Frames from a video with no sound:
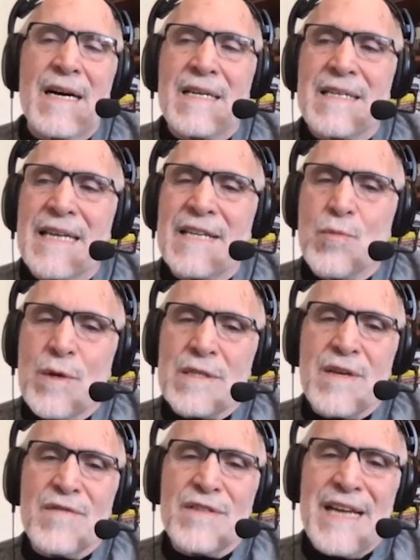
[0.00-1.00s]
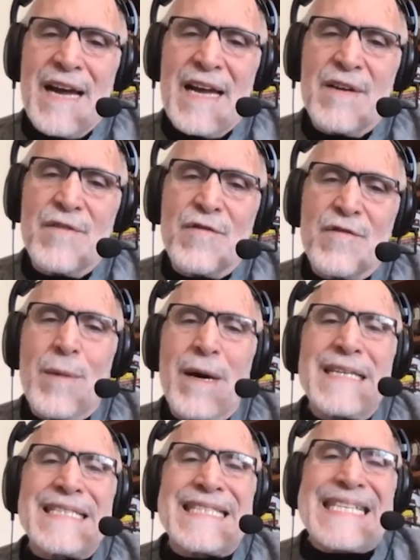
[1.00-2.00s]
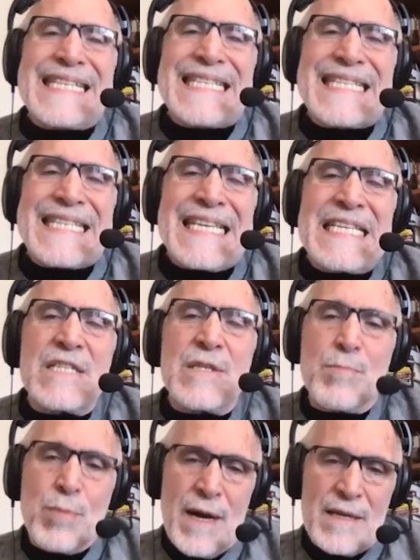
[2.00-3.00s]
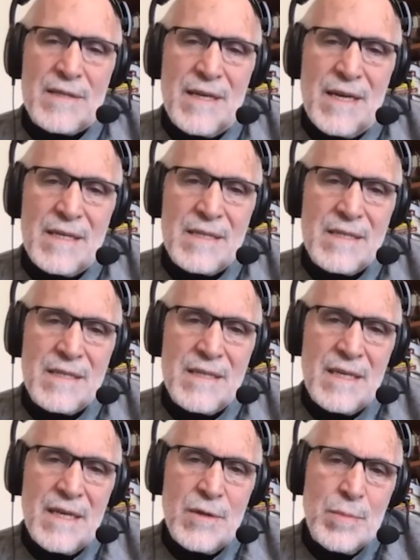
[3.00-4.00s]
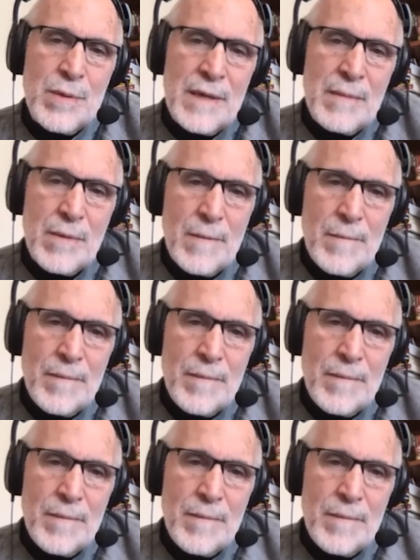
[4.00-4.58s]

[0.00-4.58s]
less risk of dying from a disease process than other people.